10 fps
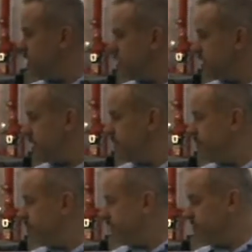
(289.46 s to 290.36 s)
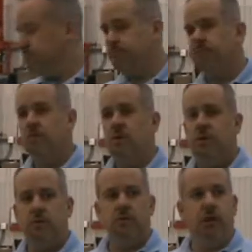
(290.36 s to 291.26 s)
Agency.
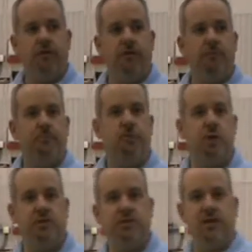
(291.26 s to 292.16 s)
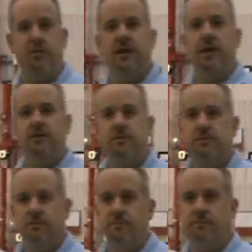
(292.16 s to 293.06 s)
Are there any questions anybody has?